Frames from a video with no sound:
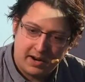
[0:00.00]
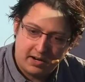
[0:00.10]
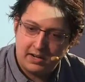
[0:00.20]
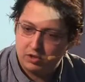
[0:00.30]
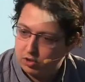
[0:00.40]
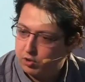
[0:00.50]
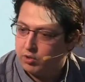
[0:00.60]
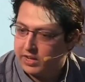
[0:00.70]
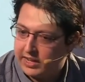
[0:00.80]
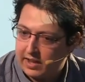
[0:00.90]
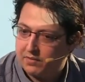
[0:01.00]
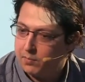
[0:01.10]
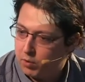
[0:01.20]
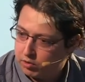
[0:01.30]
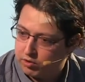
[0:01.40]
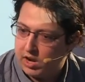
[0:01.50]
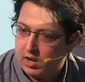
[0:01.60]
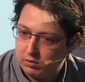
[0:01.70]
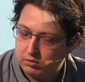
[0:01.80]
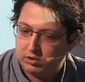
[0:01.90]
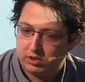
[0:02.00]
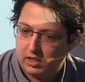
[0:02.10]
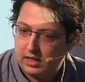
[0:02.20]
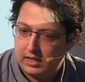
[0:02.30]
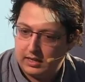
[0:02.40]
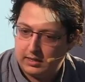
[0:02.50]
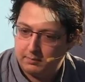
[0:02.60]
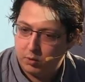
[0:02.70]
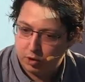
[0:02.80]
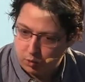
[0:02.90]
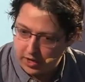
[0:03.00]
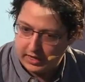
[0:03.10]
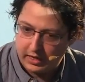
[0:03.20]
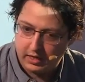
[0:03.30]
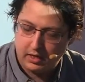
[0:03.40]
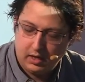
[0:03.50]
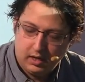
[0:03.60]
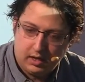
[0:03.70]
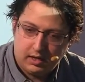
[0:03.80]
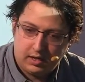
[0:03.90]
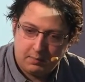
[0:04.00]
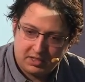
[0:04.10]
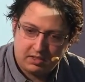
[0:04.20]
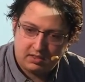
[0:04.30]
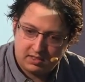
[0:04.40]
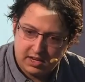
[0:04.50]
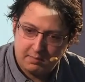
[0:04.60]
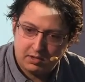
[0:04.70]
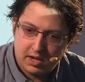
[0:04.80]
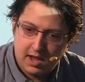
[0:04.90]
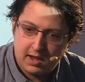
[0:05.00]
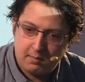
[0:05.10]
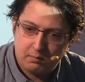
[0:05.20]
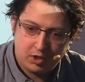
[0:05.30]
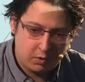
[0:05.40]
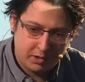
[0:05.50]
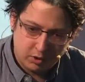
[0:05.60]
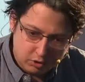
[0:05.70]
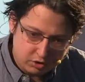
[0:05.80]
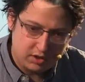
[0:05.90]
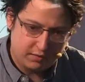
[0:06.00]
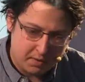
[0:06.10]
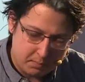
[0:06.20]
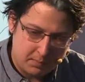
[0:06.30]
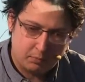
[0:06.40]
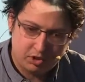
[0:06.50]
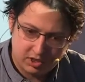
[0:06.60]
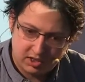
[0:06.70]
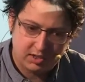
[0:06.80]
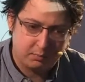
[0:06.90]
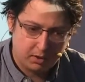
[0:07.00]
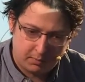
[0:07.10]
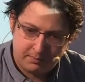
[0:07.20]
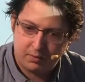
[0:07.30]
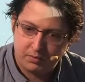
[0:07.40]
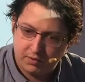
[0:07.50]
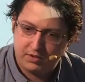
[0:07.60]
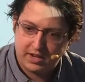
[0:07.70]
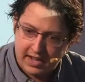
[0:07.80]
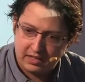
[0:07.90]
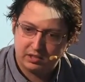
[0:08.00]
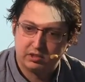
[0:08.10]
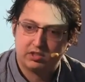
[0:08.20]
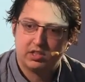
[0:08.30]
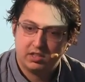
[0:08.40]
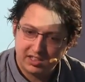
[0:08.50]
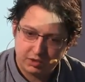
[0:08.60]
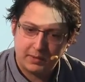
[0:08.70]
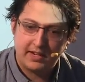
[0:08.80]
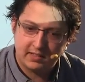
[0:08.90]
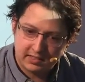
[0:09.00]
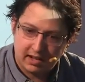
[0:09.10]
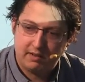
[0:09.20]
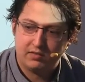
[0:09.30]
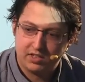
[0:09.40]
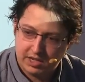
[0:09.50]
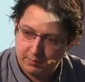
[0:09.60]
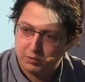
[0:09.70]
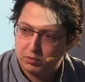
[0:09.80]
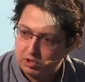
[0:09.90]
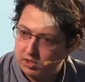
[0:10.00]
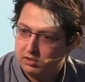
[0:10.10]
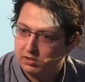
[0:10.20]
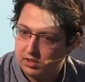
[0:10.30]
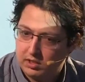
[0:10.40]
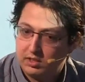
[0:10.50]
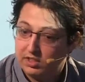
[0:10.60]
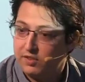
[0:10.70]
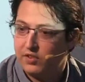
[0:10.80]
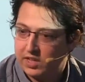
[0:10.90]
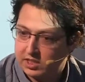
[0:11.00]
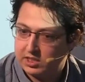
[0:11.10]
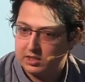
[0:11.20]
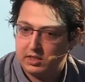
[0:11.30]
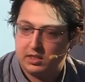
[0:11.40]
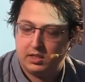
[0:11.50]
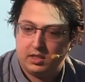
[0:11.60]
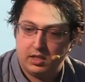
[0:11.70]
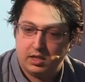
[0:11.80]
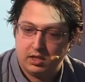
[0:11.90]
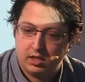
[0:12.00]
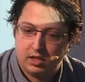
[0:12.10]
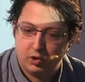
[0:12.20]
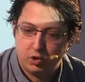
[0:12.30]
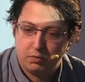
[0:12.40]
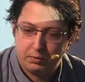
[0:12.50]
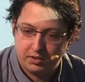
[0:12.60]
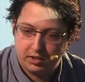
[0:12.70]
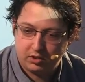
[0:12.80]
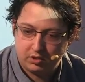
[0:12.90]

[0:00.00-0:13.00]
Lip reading: And so you can cover more ground more quickly. But at the same time, because different people see the problem from different angles, this by itself is able to yield diversity in your predictions.